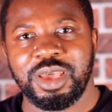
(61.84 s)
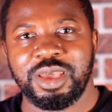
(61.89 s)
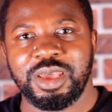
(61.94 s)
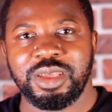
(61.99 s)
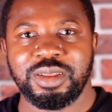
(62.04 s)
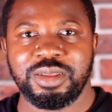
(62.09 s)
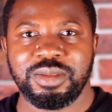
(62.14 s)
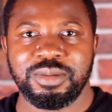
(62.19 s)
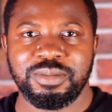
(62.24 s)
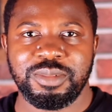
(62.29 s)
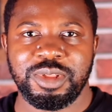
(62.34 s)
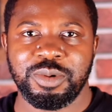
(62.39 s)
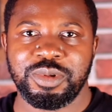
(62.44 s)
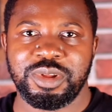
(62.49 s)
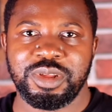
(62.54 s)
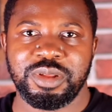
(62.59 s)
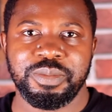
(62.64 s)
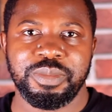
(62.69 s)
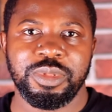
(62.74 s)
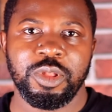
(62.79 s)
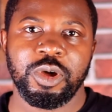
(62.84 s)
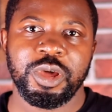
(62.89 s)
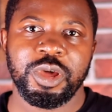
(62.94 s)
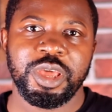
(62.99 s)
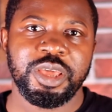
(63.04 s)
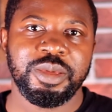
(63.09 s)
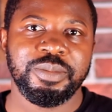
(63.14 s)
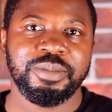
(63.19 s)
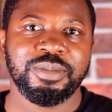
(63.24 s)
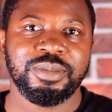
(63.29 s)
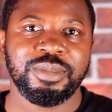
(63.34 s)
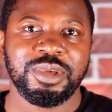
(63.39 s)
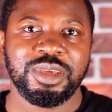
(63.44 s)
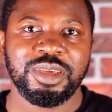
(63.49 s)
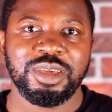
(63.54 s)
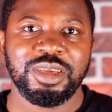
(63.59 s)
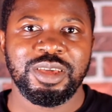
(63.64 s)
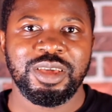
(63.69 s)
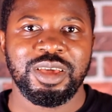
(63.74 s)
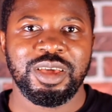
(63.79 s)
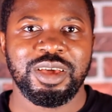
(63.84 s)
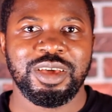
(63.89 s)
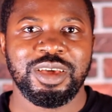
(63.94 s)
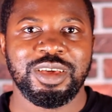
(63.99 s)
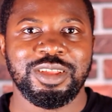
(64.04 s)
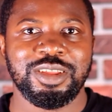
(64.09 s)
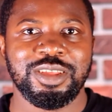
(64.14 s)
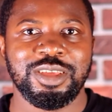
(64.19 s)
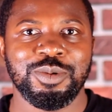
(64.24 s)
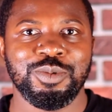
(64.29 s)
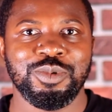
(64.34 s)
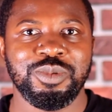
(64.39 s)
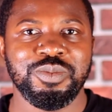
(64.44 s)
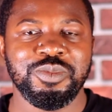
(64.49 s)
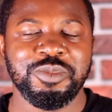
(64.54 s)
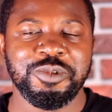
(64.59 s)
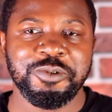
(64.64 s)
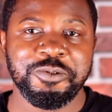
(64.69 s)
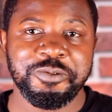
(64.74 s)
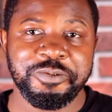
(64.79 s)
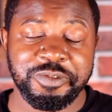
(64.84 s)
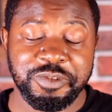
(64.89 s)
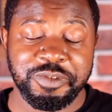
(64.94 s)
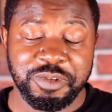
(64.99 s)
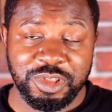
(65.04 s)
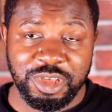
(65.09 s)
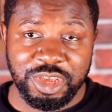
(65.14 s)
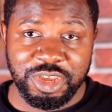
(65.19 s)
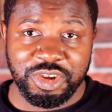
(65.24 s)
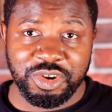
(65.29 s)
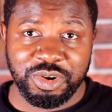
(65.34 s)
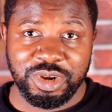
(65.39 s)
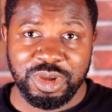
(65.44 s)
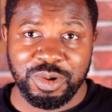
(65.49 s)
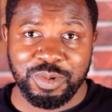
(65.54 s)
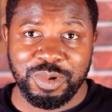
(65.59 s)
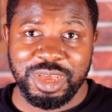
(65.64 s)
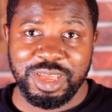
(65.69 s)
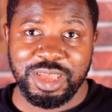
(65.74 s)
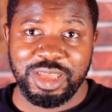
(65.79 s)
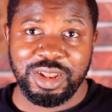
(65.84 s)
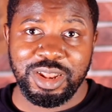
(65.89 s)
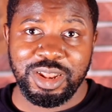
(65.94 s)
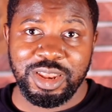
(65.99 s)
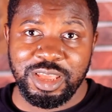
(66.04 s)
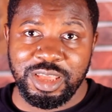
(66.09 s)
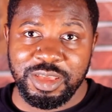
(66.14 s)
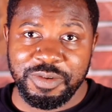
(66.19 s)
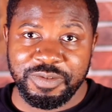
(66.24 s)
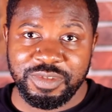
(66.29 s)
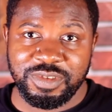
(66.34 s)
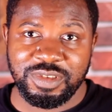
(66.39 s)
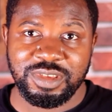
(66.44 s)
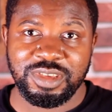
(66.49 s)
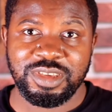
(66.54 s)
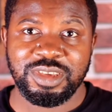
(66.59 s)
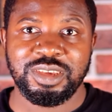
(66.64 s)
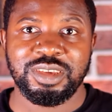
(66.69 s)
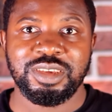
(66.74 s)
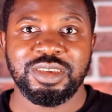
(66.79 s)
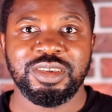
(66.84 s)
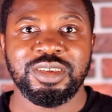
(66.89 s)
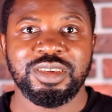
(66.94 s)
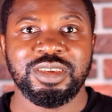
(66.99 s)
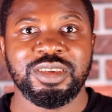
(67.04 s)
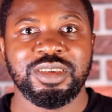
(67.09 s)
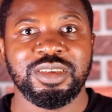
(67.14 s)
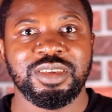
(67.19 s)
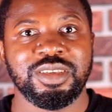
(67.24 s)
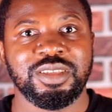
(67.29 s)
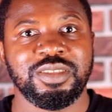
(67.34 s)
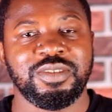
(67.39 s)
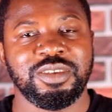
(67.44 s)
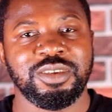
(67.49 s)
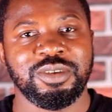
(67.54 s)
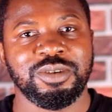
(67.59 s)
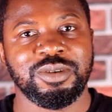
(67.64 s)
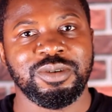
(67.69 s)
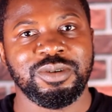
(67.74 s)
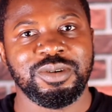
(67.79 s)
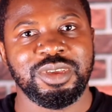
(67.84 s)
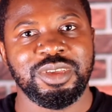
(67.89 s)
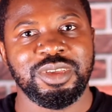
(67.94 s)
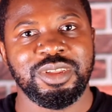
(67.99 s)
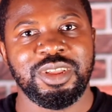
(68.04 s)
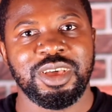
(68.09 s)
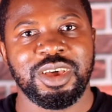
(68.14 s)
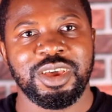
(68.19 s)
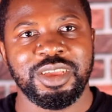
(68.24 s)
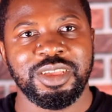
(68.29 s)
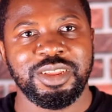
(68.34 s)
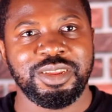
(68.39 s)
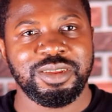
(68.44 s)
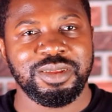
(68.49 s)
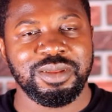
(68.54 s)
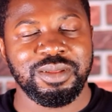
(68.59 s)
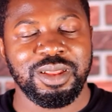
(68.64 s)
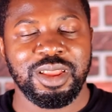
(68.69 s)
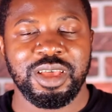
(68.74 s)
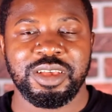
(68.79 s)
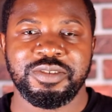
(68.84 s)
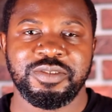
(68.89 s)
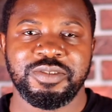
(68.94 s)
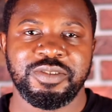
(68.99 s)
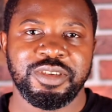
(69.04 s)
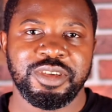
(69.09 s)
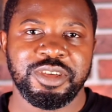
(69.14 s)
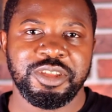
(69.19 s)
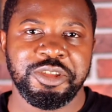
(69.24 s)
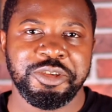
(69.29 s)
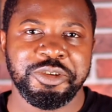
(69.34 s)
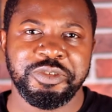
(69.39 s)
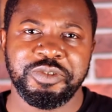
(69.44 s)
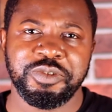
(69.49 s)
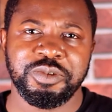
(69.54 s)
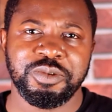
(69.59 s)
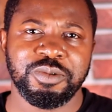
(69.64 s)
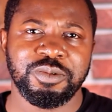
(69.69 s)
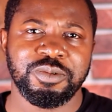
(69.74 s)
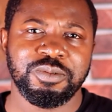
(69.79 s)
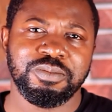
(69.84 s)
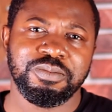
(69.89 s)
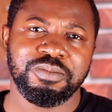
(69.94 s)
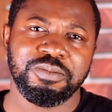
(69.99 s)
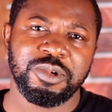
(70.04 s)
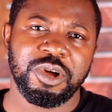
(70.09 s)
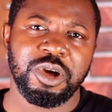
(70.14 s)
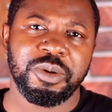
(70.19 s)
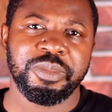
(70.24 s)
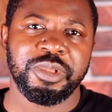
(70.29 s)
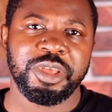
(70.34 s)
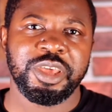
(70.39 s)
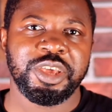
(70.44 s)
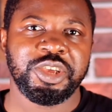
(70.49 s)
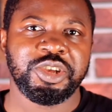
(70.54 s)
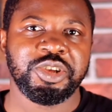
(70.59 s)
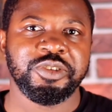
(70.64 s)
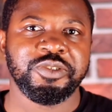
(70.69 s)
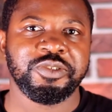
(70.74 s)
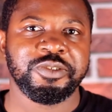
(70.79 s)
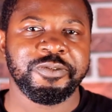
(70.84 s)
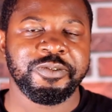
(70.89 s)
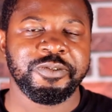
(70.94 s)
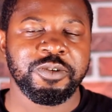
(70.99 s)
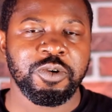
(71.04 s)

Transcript: and they would employ him, and he would move to Nigeria, where he lived till he died last year due to complications of